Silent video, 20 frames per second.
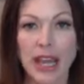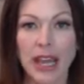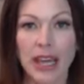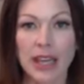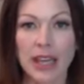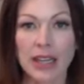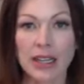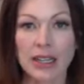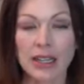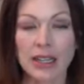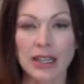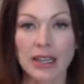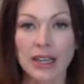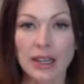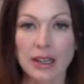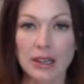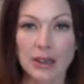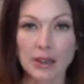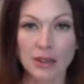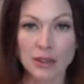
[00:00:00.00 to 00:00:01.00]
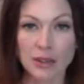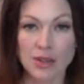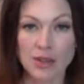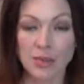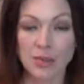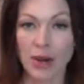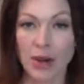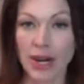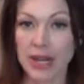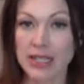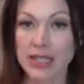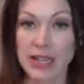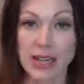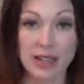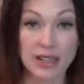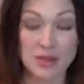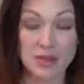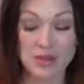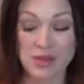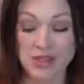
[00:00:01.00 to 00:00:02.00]
And again, to break
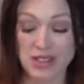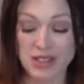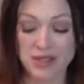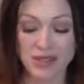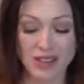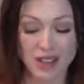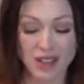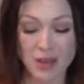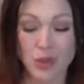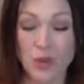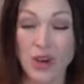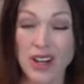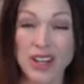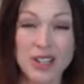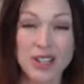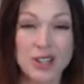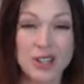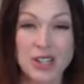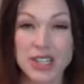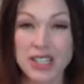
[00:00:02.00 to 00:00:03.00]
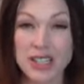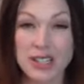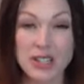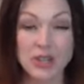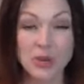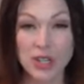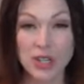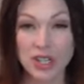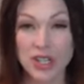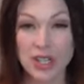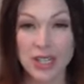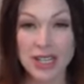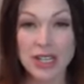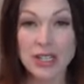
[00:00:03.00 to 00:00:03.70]
down specifically, what is your intuition?